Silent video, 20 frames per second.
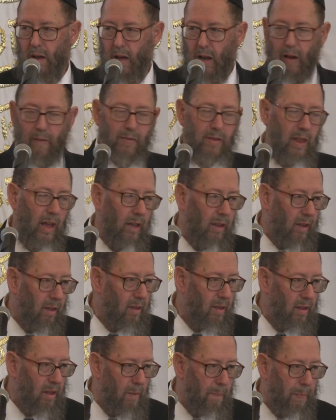I've said
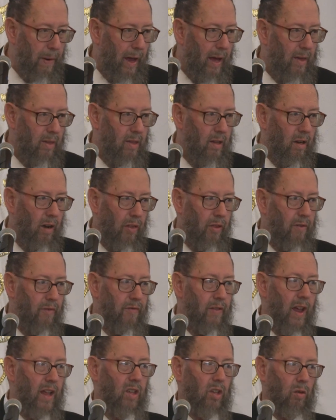this in the past in other
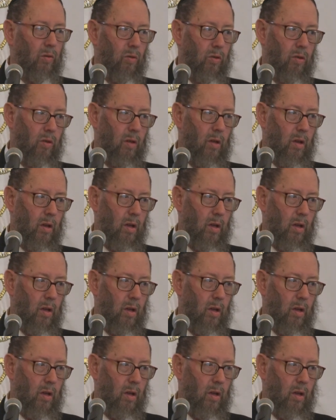venues.